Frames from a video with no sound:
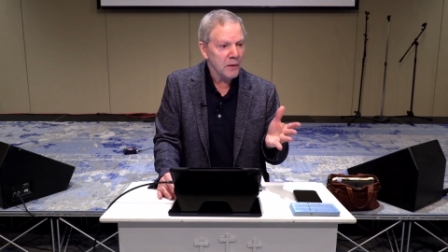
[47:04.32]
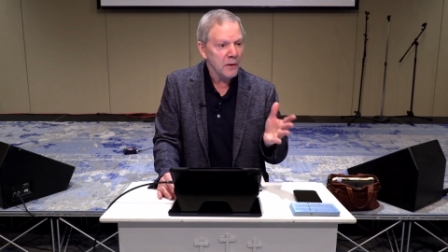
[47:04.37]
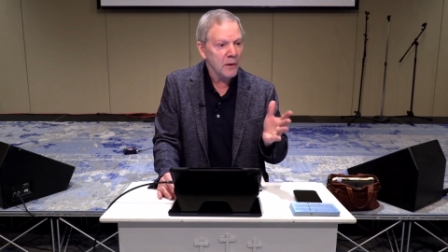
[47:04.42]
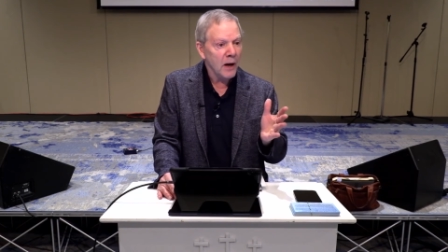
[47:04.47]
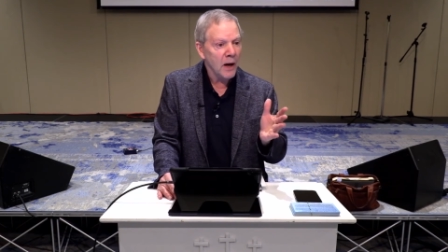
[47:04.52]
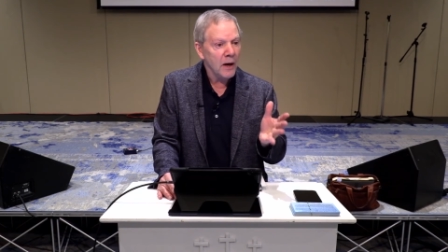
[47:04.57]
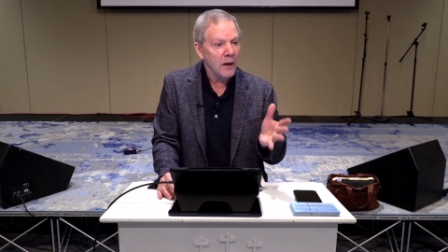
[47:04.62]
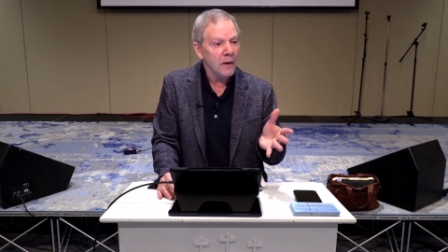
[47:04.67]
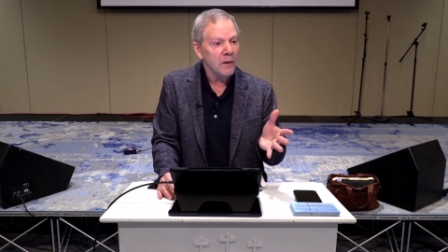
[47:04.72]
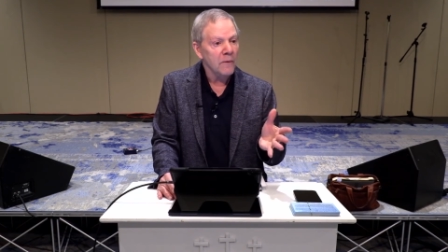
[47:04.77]
a
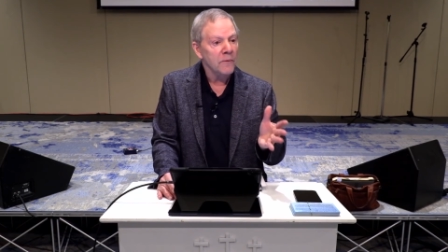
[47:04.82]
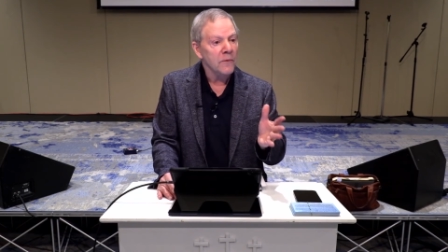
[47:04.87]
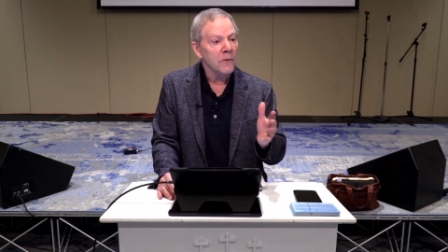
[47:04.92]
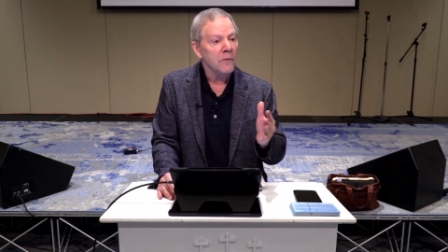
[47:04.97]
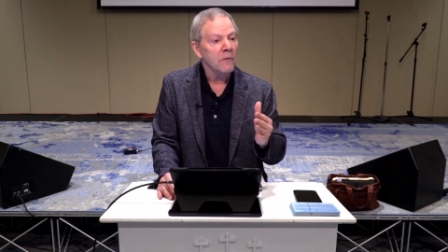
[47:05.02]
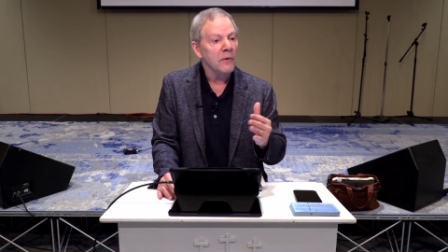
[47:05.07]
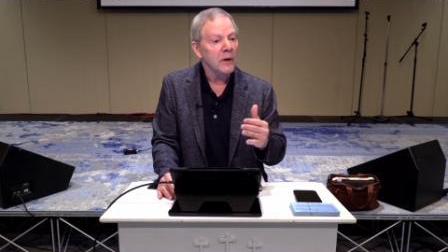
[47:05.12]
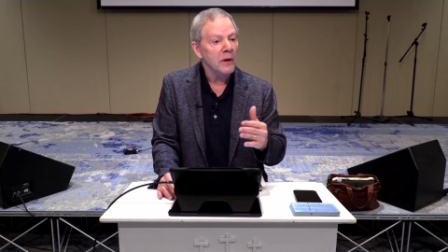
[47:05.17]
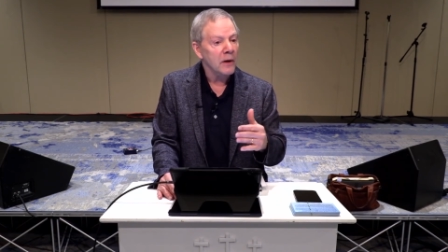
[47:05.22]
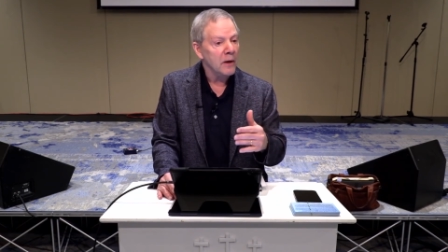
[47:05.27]
sign of their
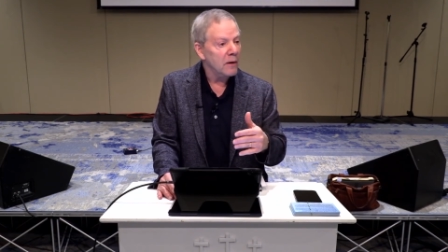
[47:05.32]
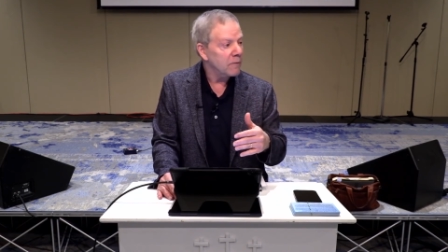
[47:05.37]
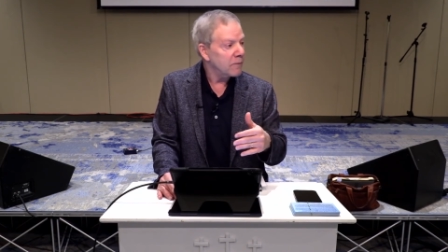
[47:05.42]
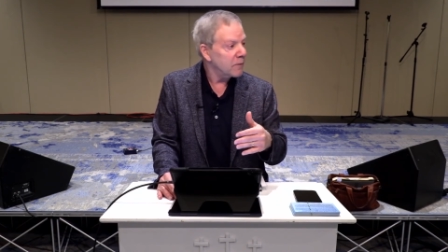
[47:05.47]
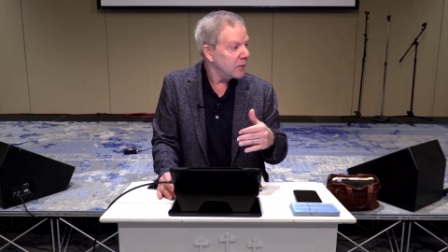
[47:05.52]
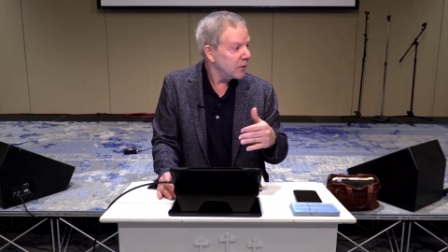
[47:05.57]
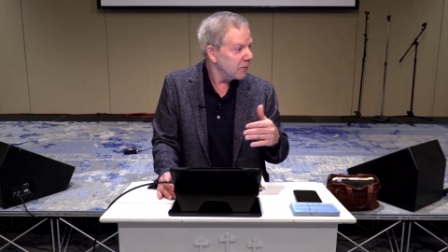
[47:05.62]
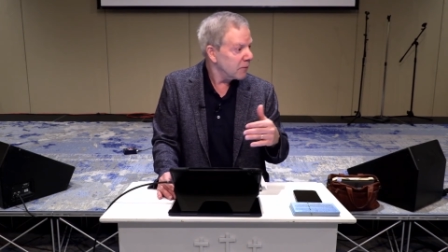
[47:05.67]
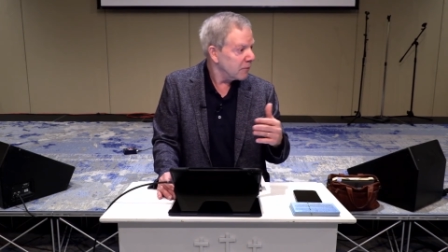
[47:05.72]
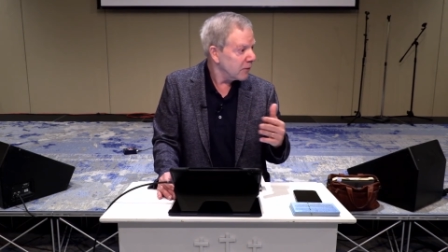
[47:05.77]

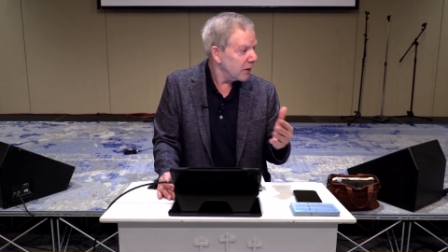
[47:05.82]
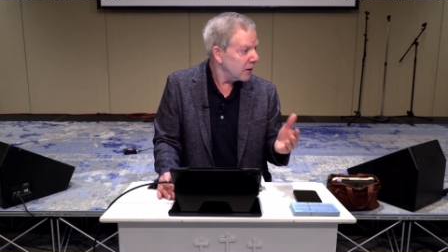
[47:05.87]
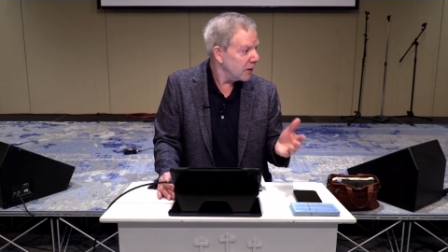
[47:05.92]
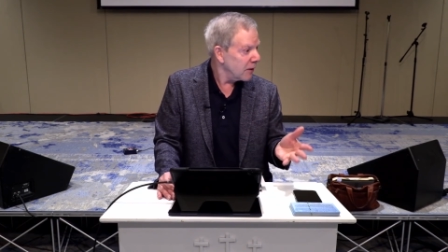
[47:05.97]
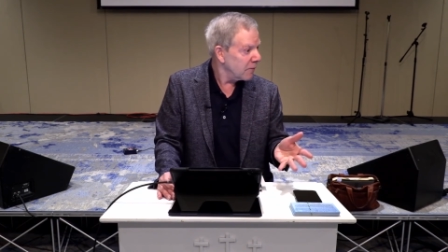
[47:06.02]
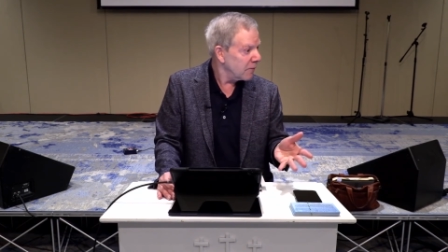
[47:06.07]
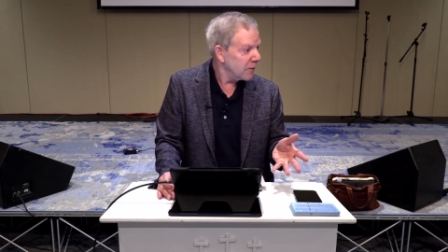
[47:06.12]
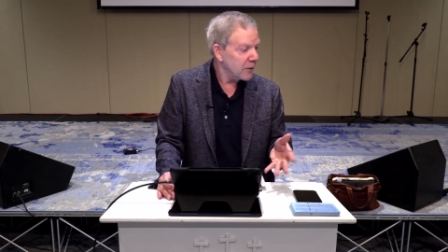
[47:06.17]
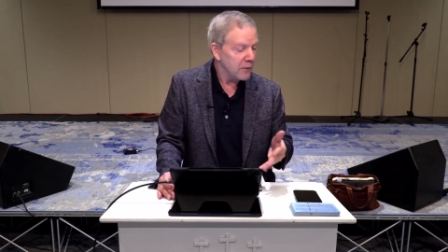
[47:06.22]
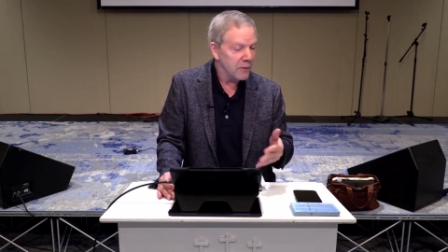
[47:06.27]

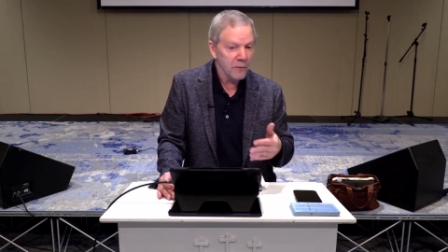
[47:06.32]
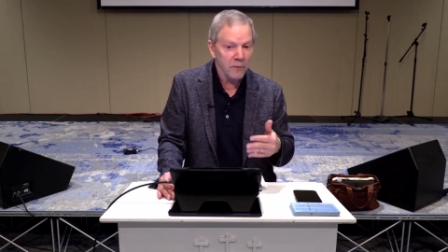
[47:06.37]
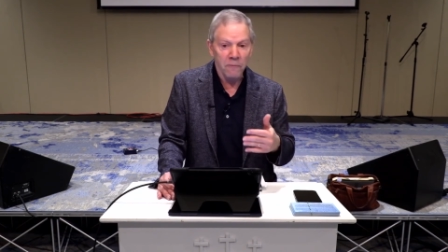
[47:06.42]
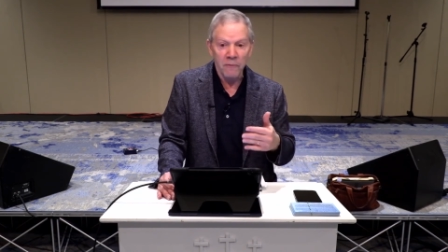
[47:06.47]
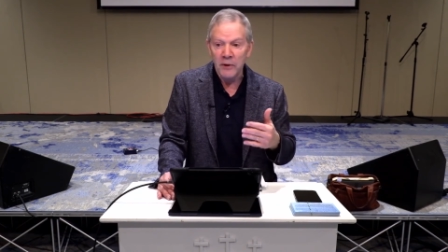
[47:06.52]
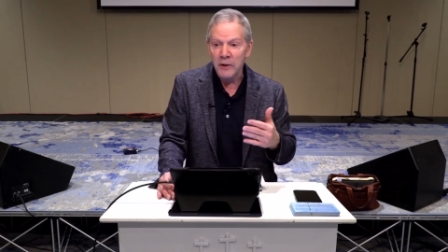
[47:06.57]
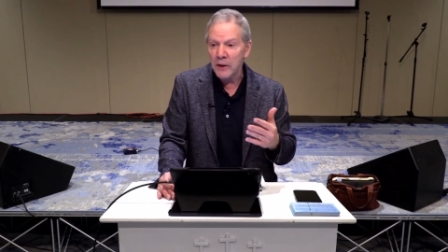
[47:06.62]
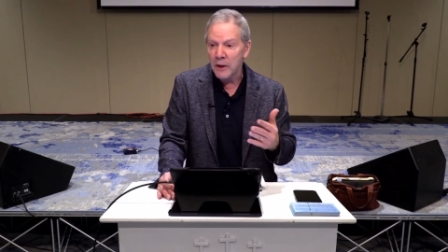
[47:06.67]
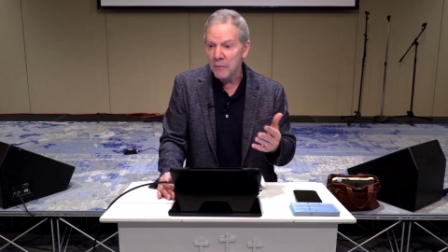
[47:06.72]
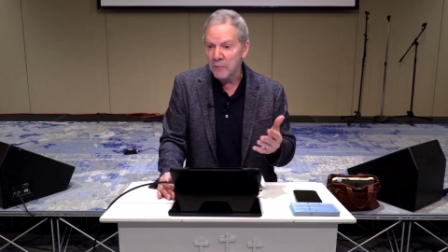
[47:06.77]

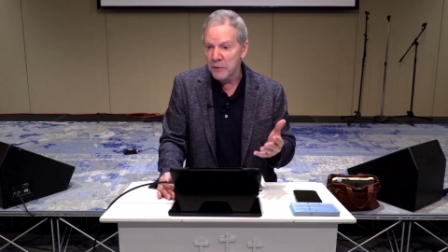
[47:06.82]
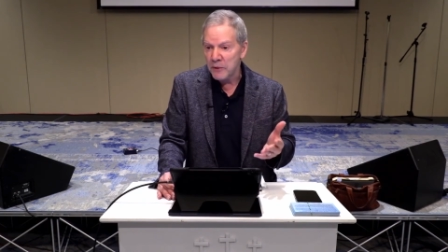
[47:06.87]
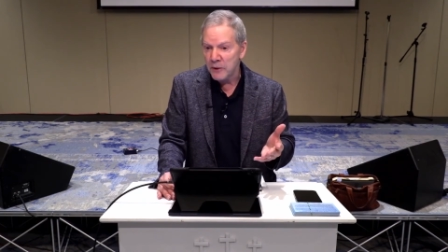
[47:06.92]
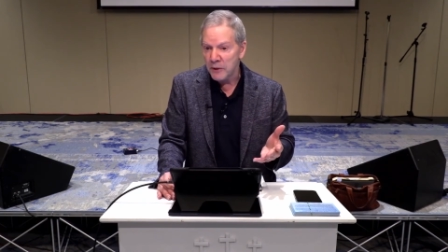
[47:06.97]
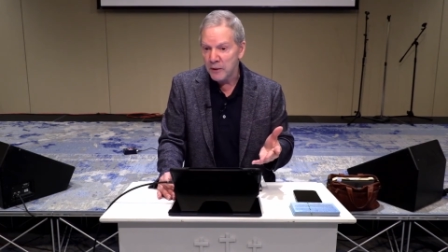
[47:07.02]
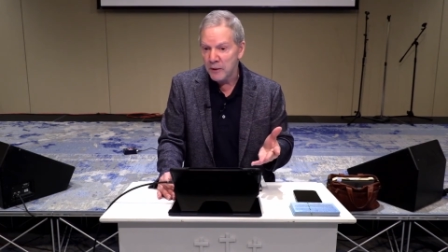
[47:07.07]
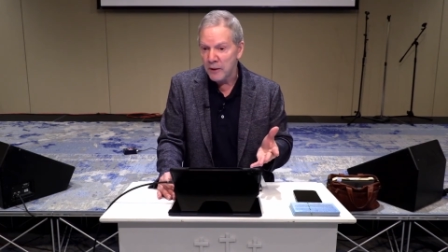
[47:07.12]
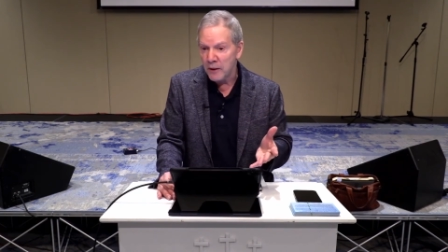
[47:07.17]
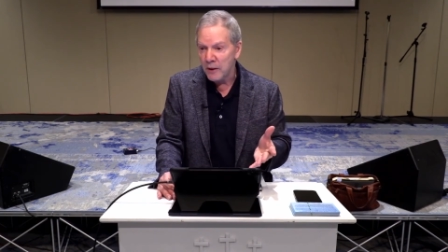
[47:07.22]
redemption.